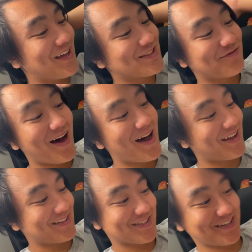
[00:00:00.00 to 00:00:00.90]
It's
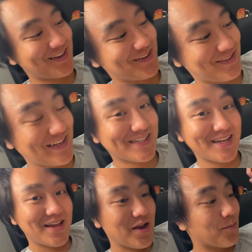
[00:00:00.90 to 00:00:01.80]
fine. So that's
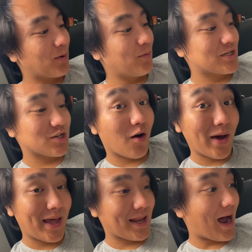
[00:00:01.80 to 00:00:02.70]
pretty much
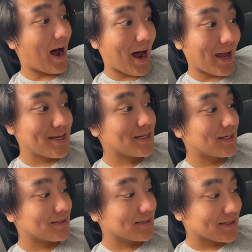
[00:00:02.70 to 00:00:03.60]
all I
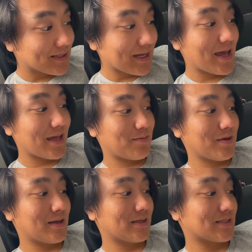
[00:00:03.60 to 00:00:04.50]
can say,
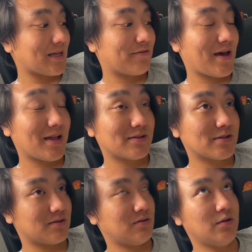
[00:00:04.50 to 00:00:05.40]
because I've had
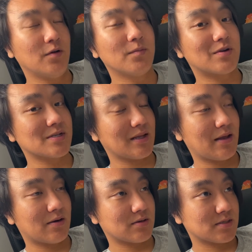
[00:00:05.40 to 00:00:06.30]
numerous
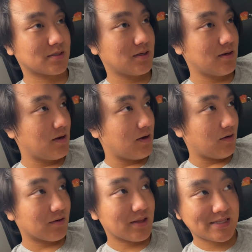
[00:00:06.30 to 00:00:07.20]
litters
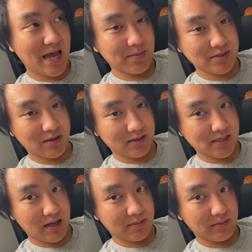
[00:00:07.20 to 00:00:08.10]
where this happens all the
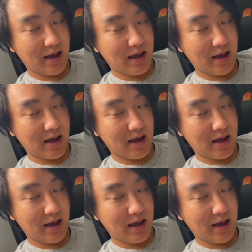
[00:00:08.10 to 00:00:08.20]
time.